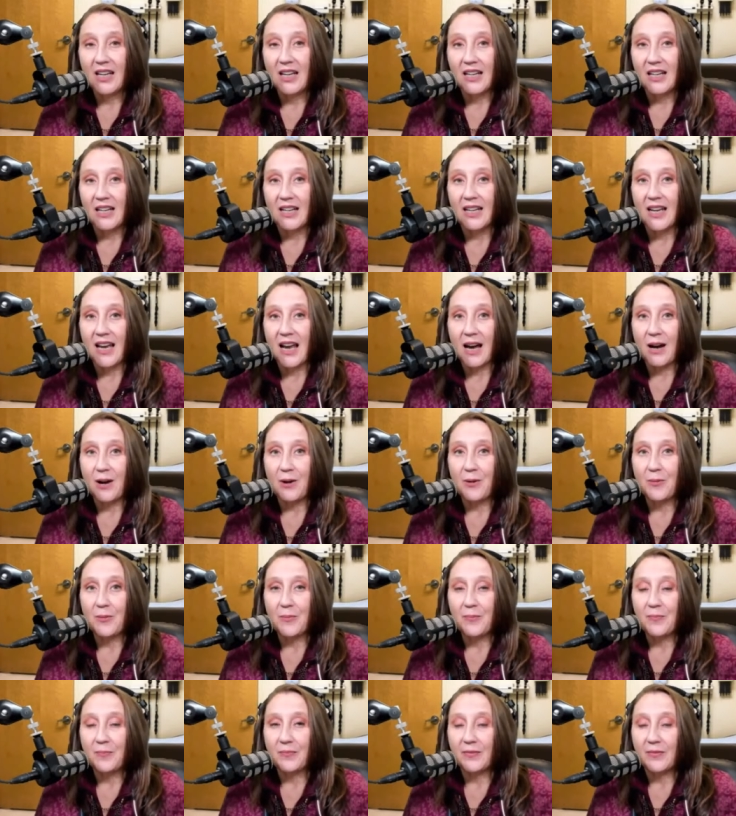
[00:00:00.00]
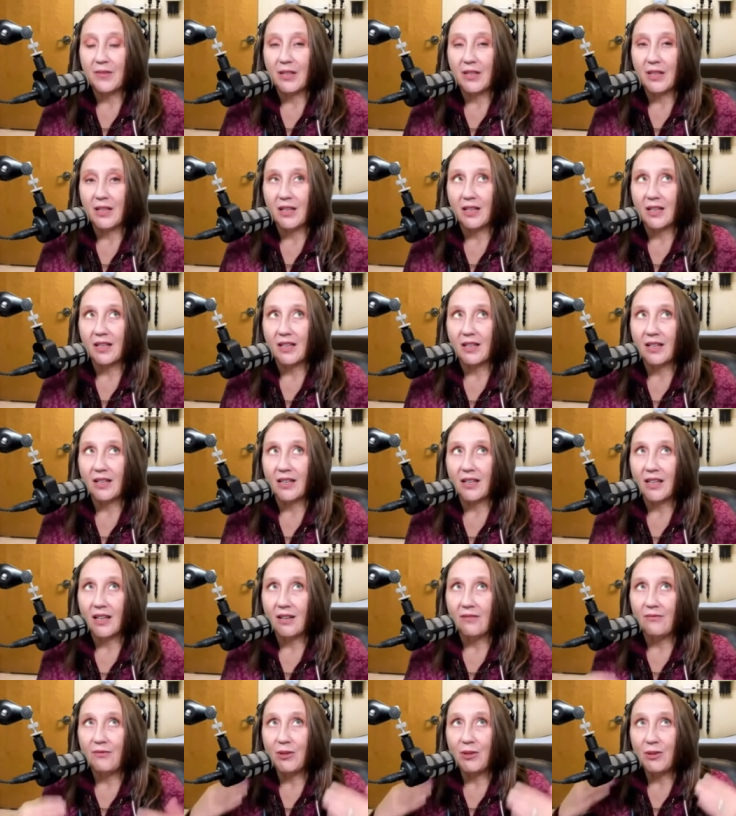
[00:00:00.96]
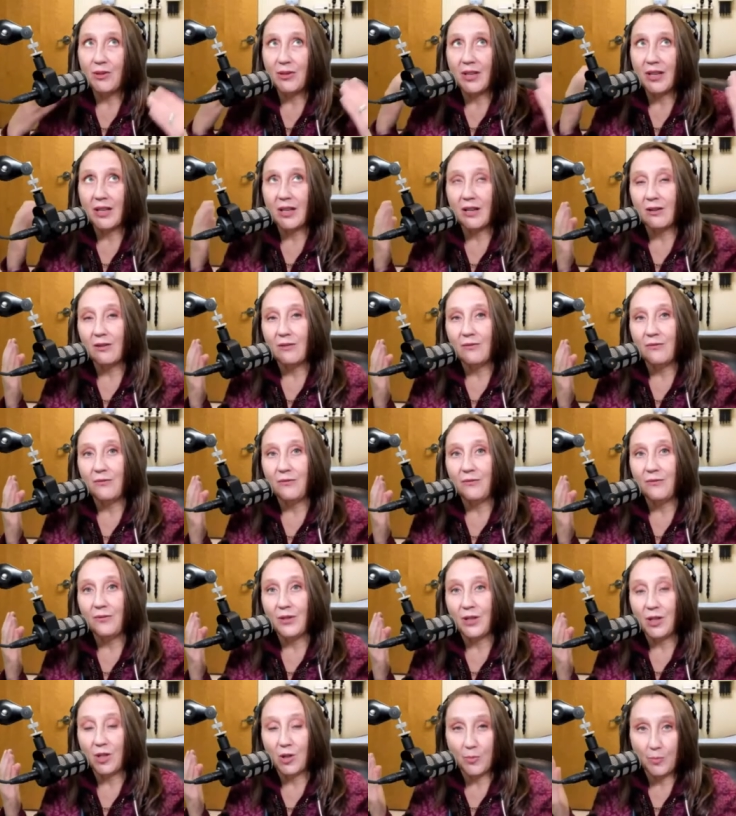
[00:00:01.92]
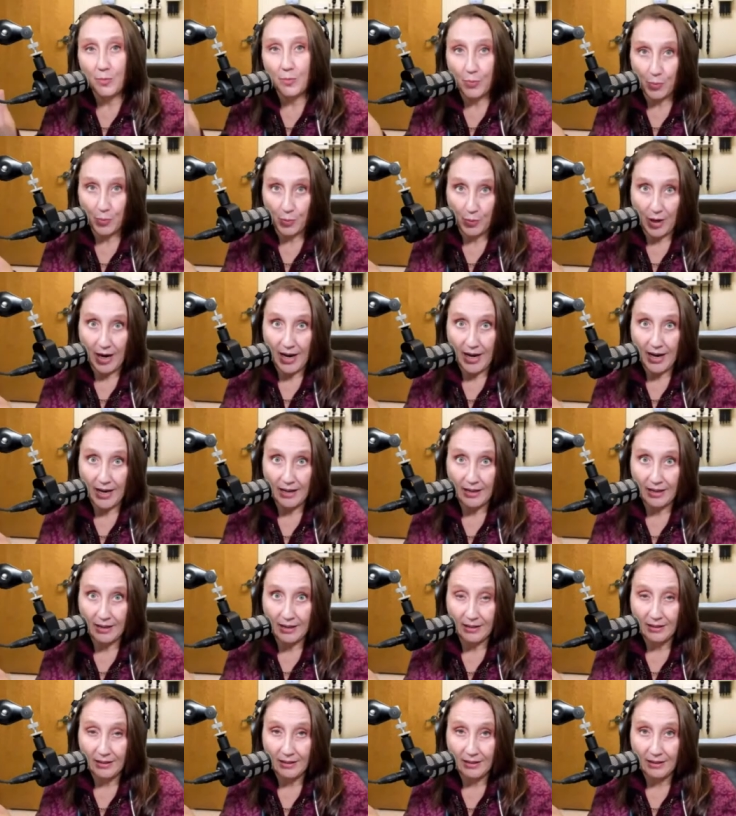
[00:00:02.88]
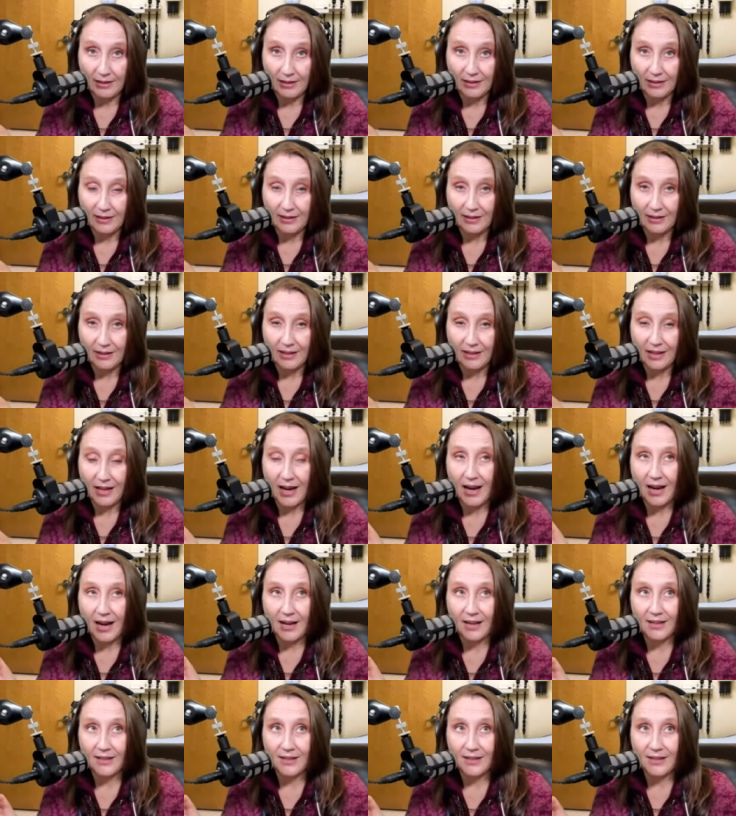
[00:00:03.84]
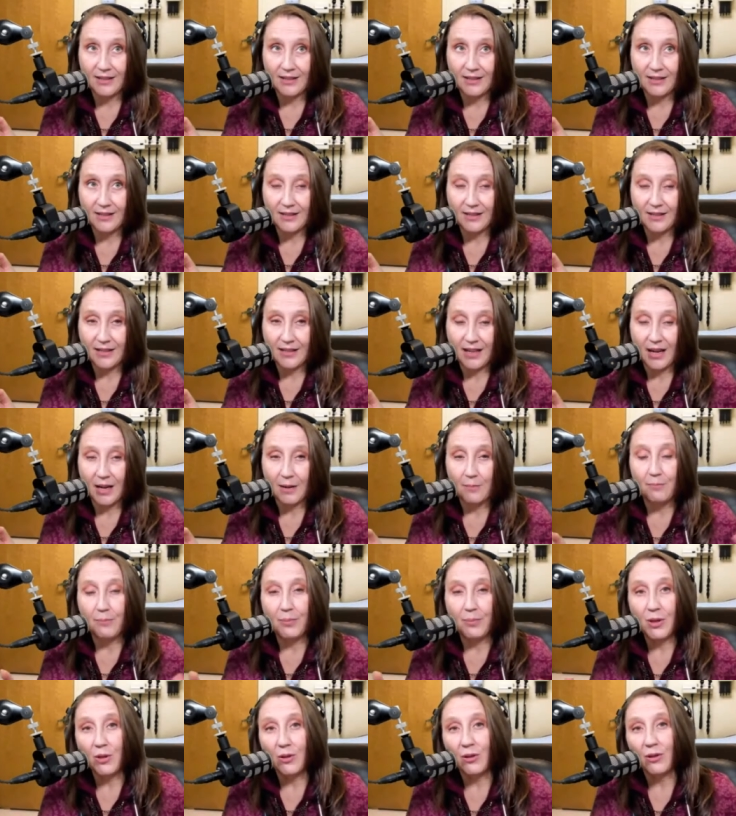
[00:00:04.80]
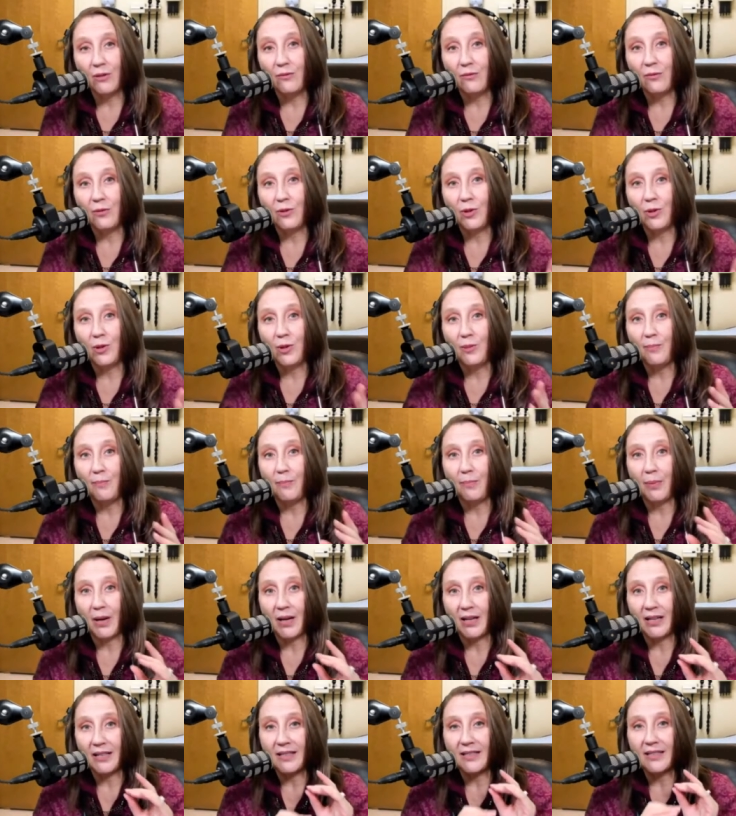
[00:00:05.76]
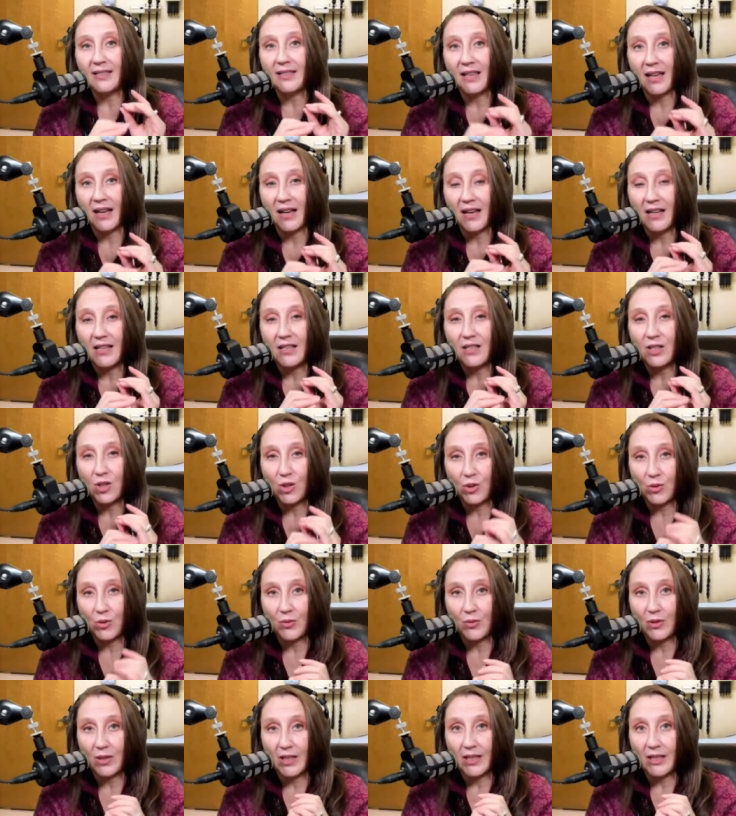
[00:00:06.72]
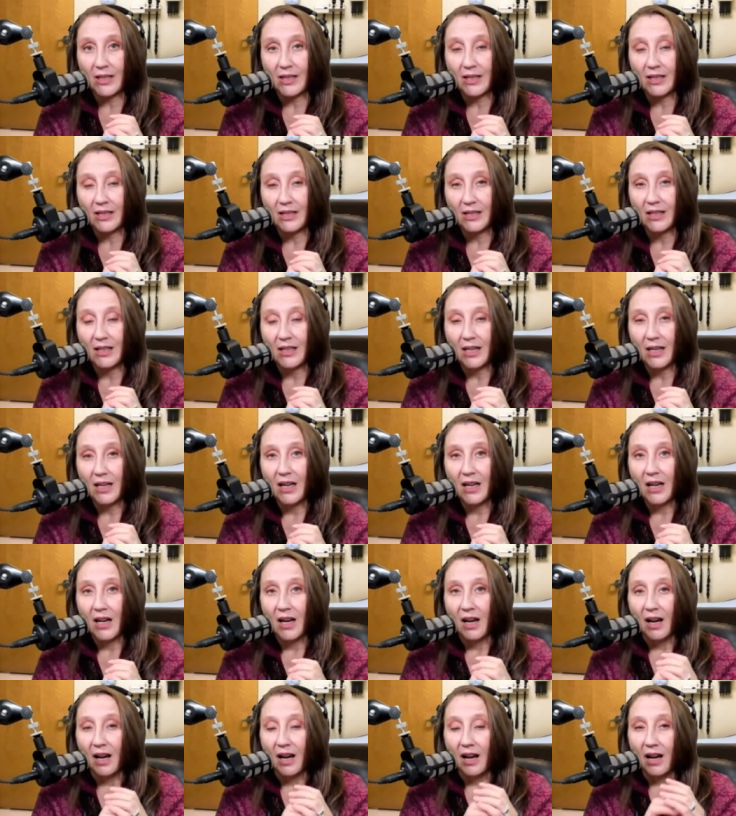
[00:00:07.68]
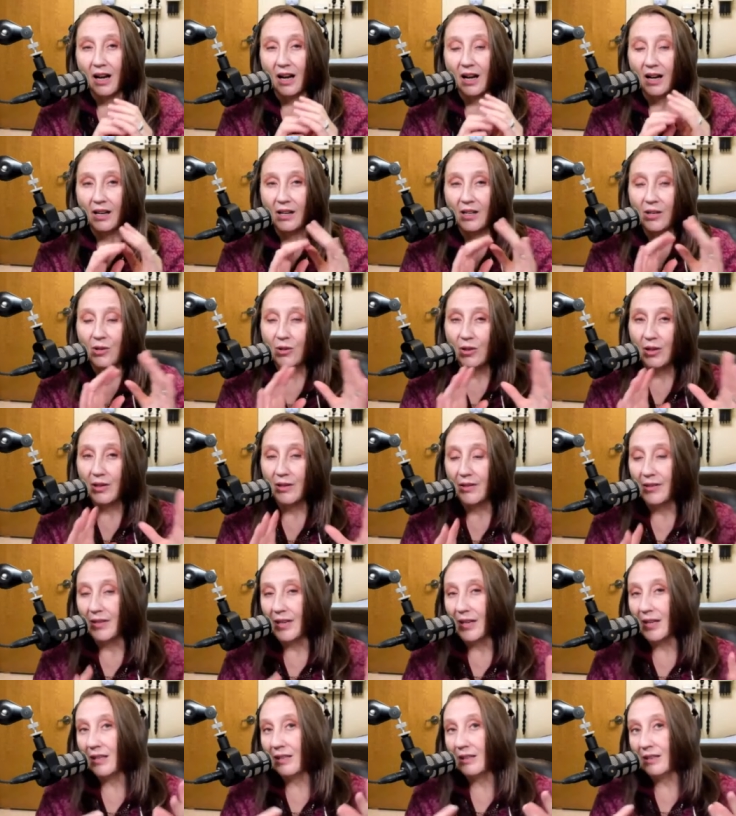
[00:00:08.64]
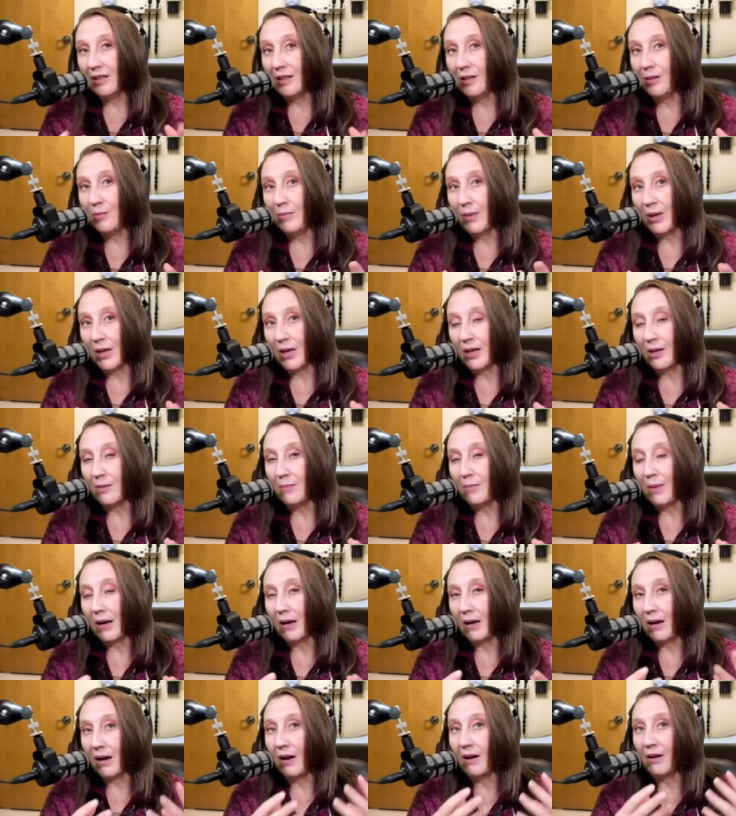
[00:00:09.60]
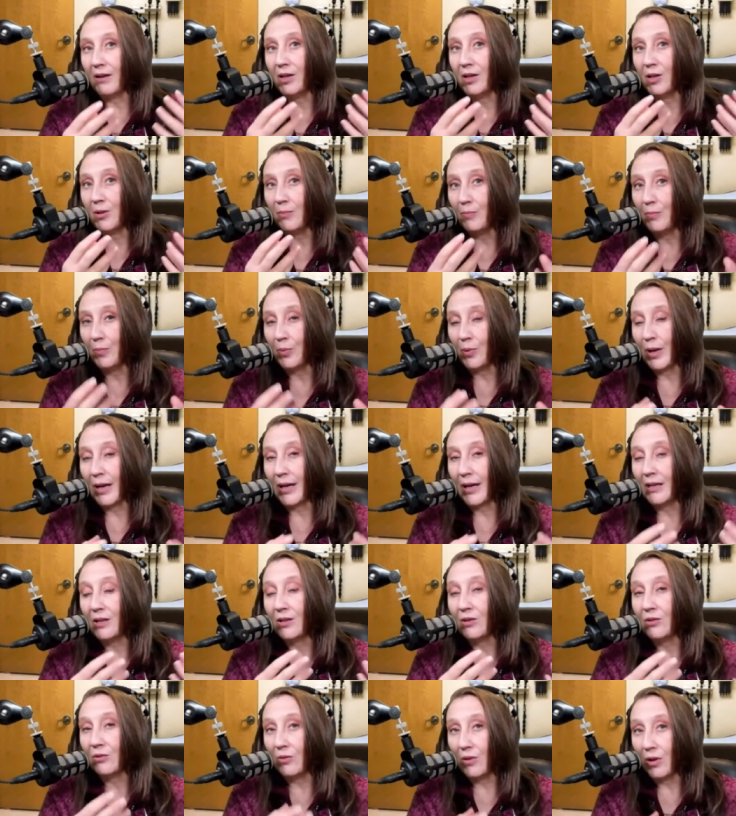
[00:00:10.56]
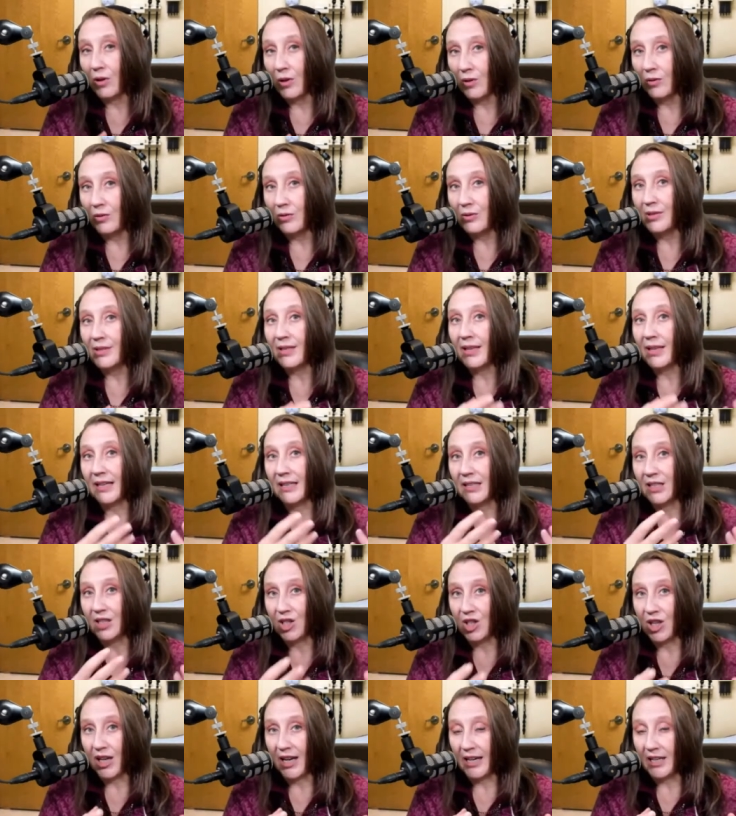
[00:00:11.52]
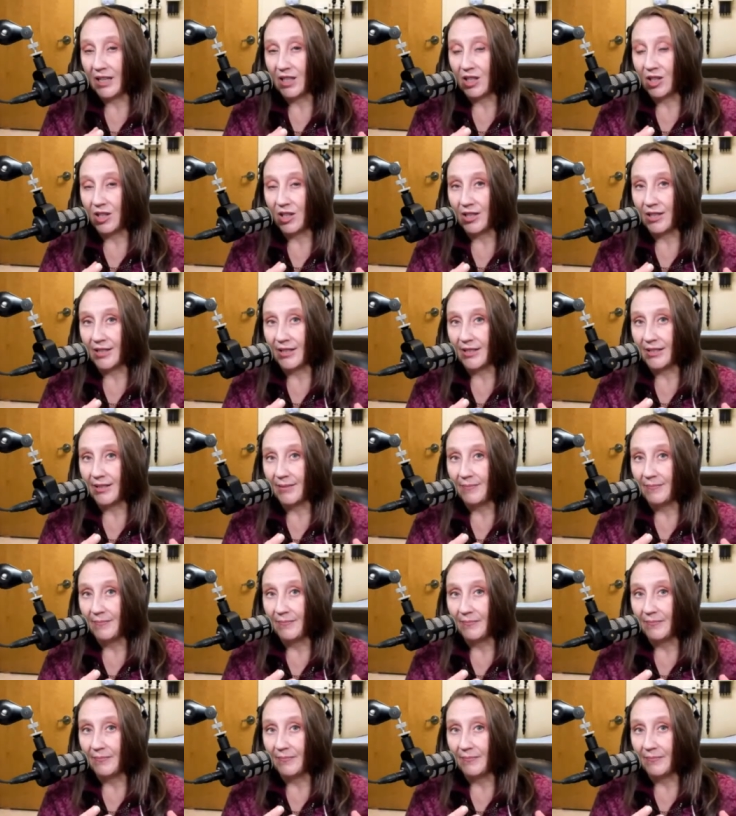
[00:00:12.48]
Now, if you think of your brain as a beautiful bonsai tree, you can think a little bit about how your brain grows and changes.